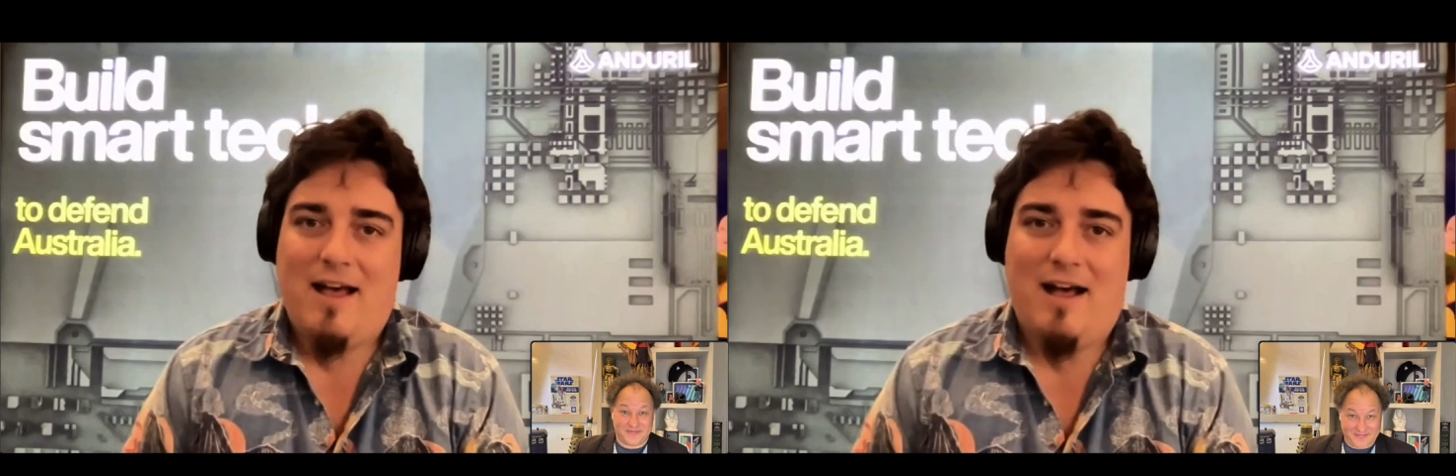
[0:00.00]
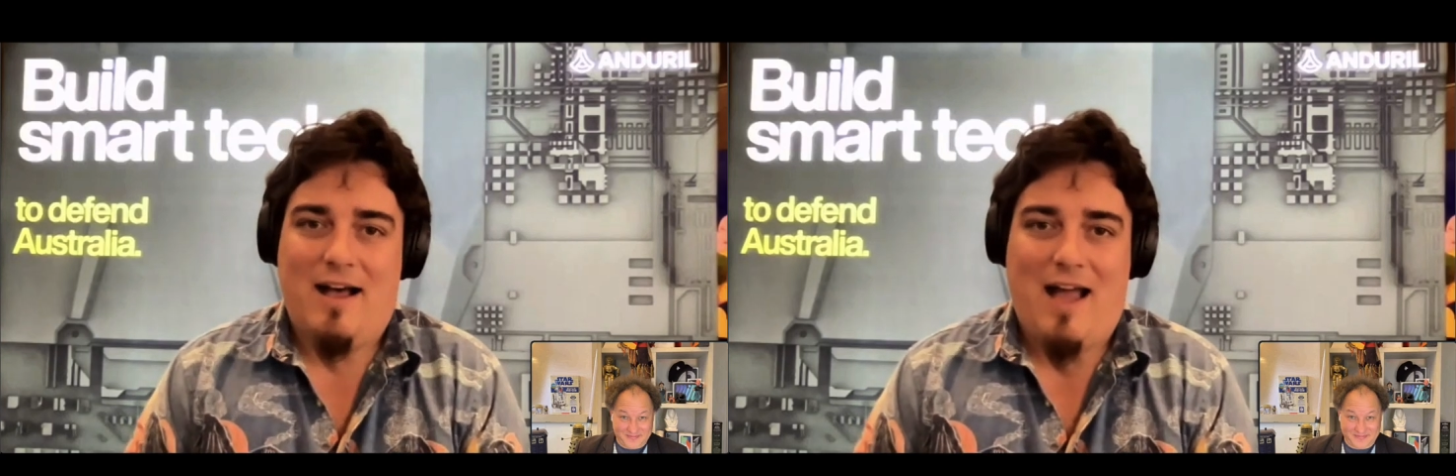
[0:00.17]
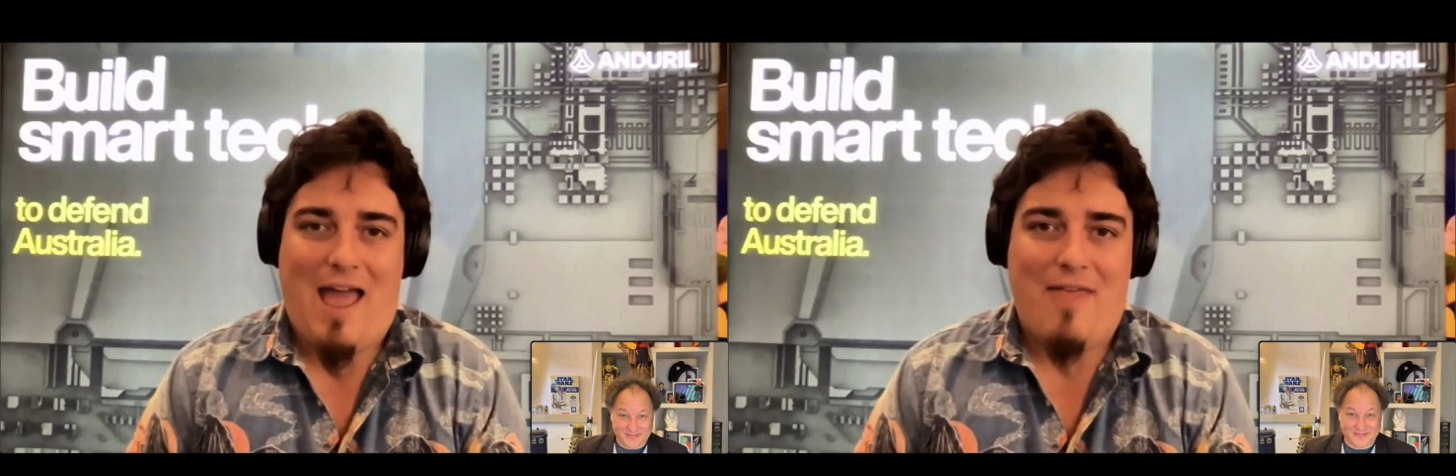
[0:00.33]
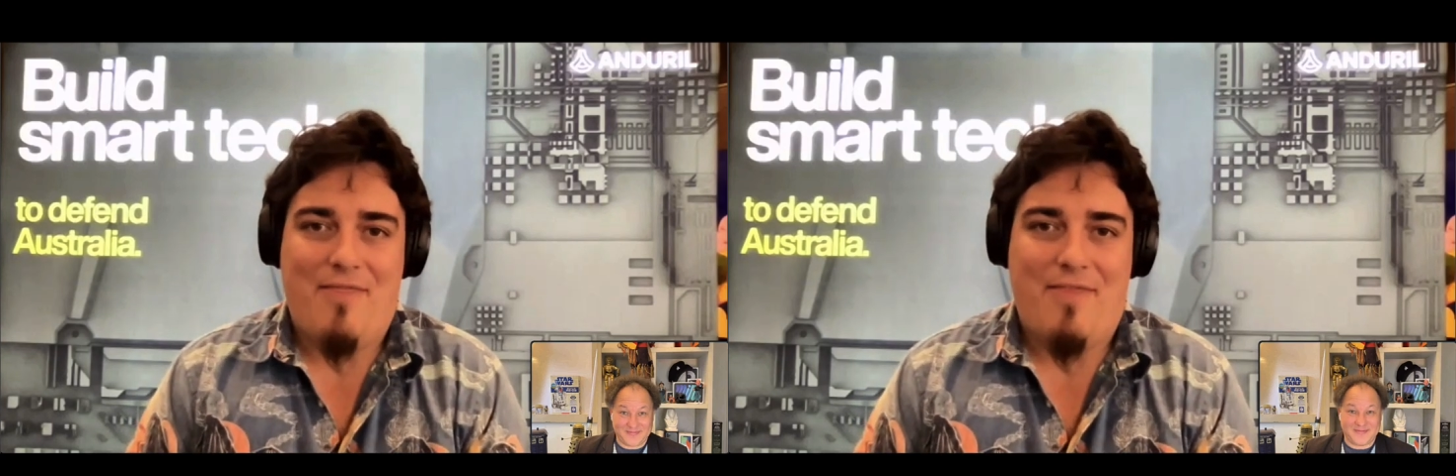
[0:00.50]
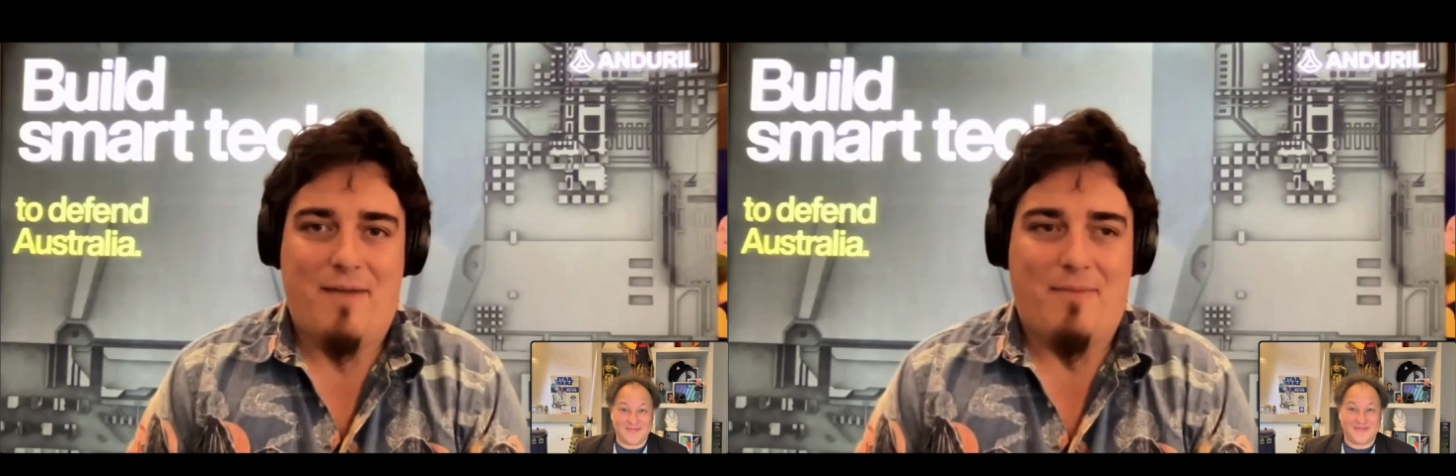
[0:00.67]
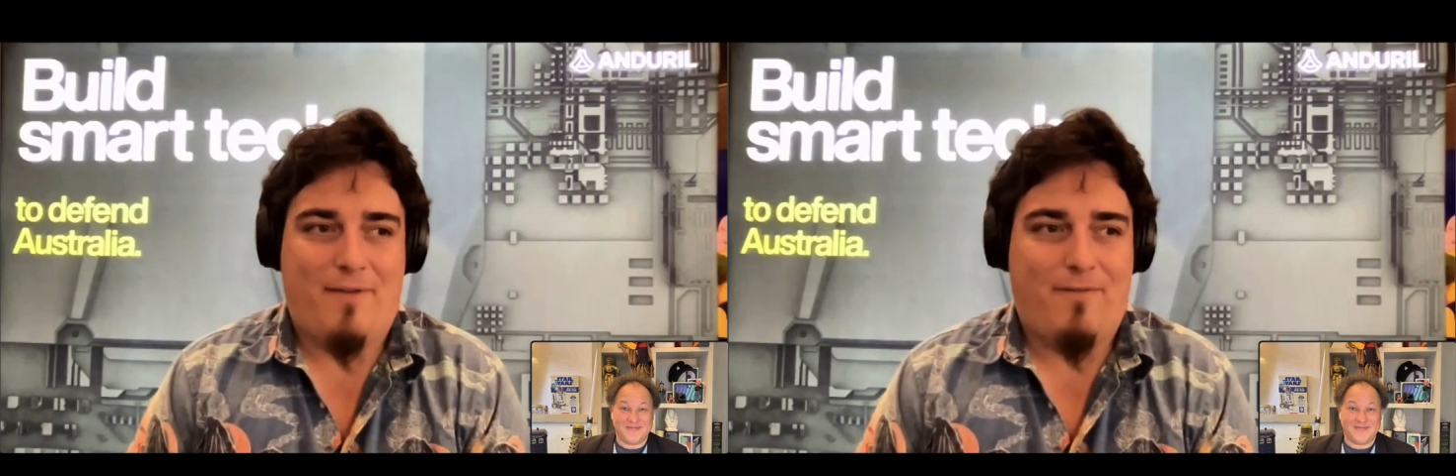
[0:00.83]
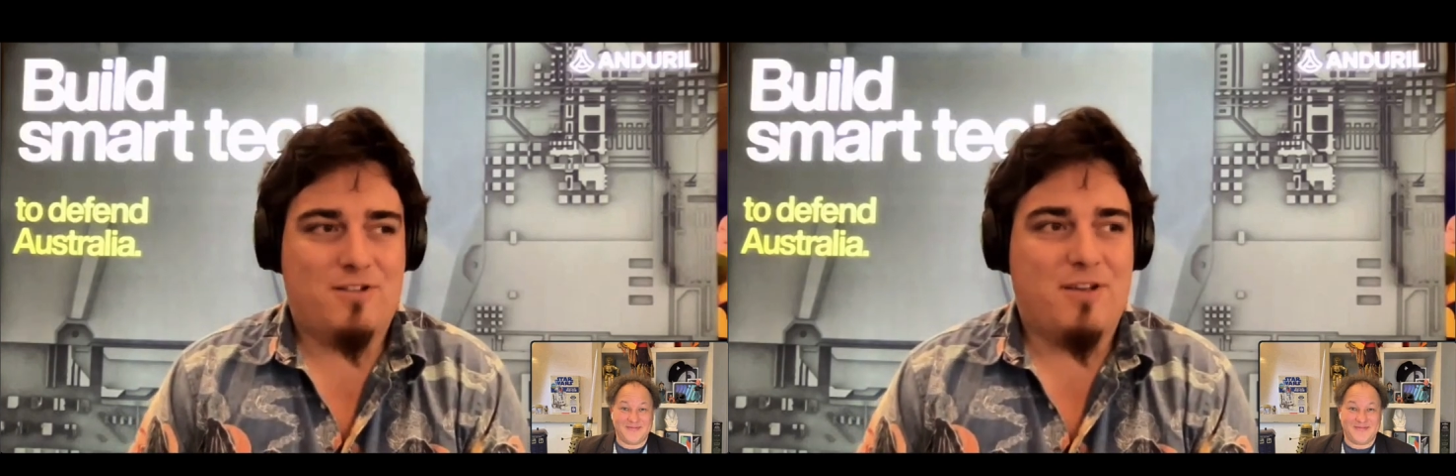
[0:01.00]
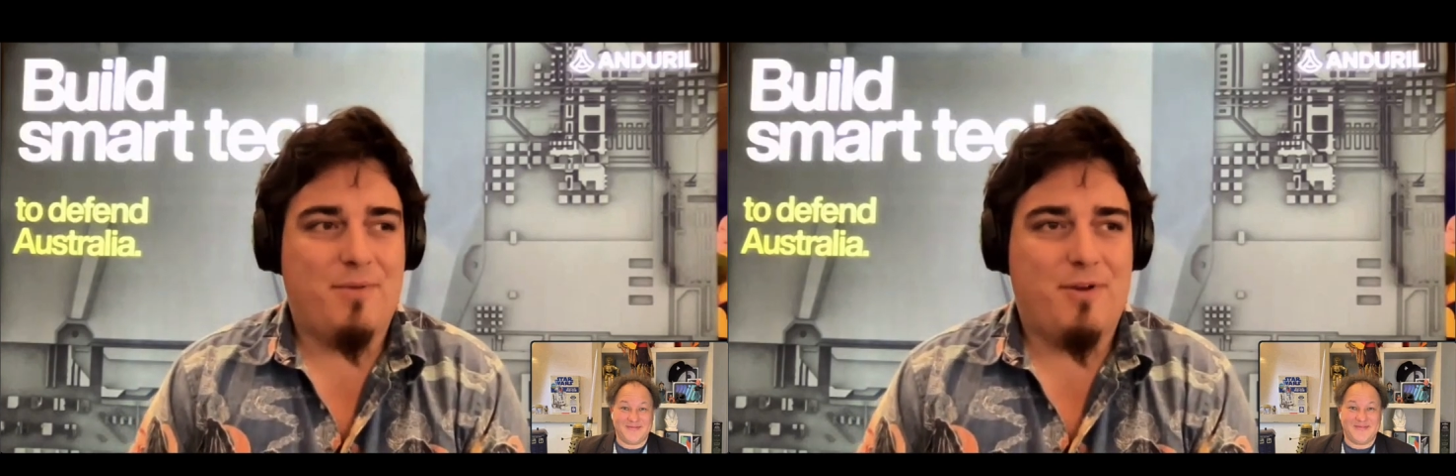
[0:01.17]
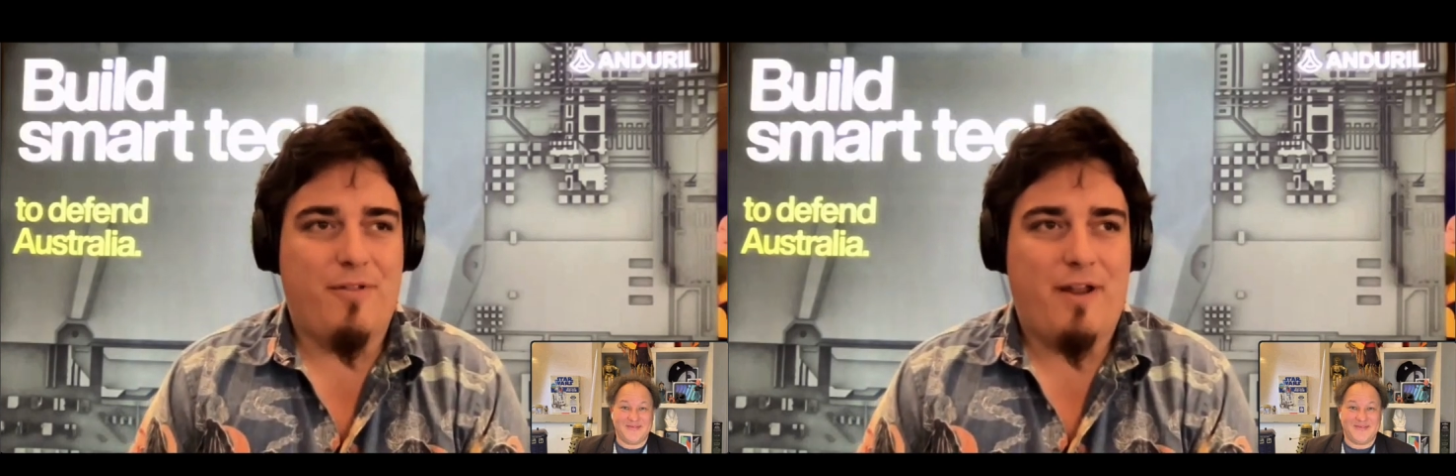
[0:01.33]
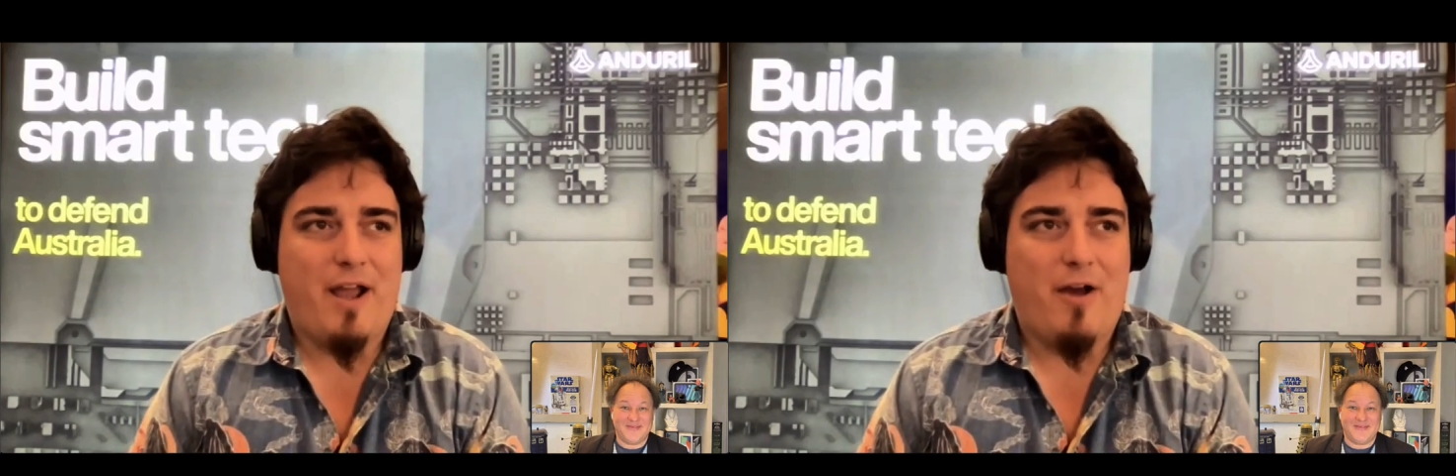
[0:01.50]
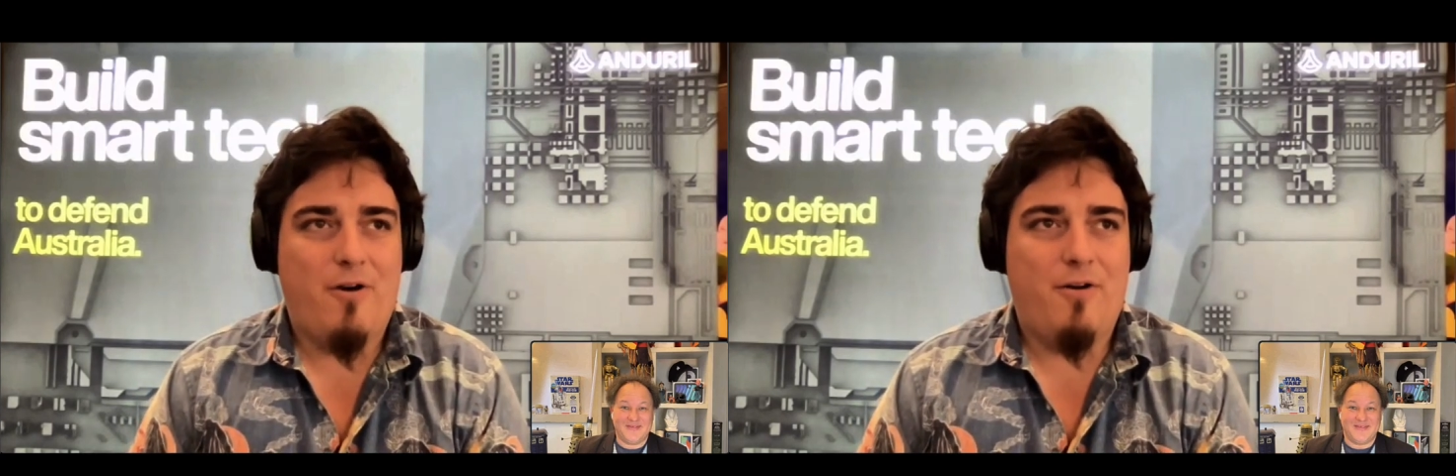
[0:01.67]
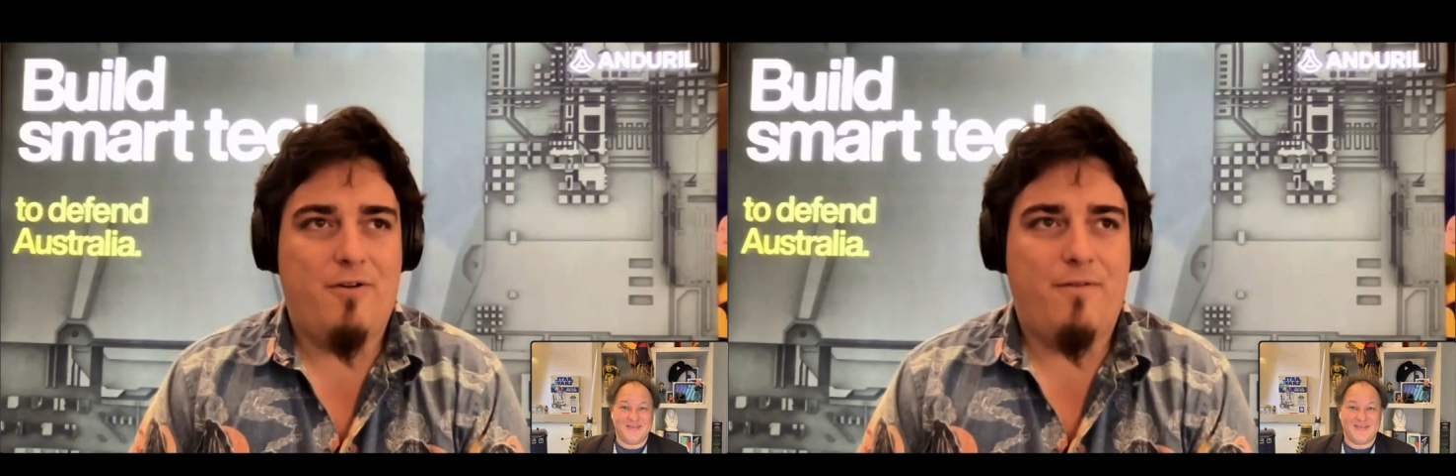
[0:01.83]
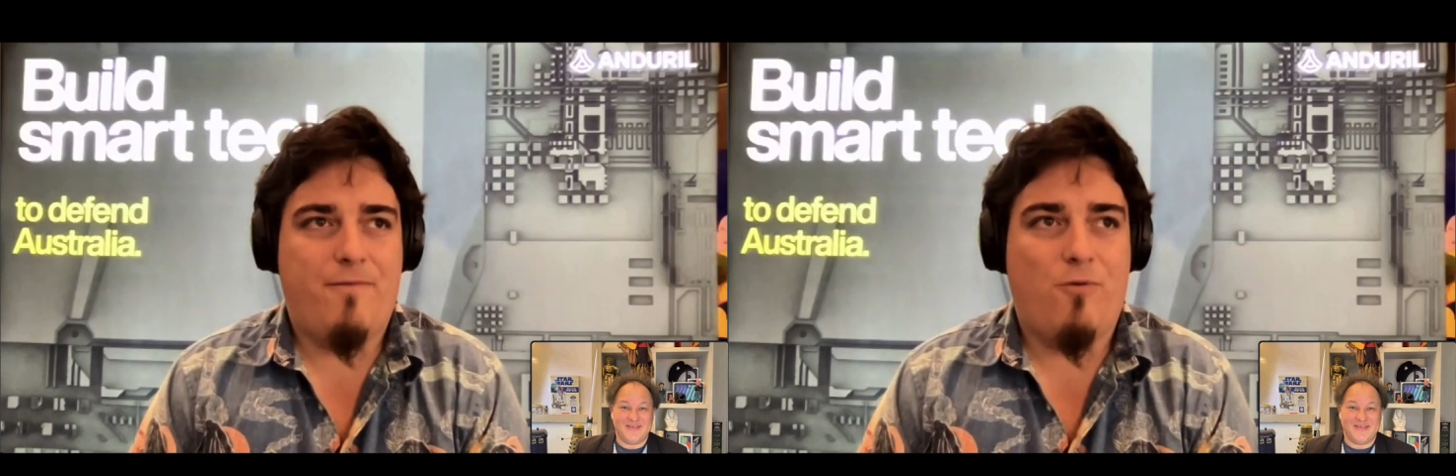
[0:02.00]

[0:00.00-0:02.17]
And then my first computer that I owned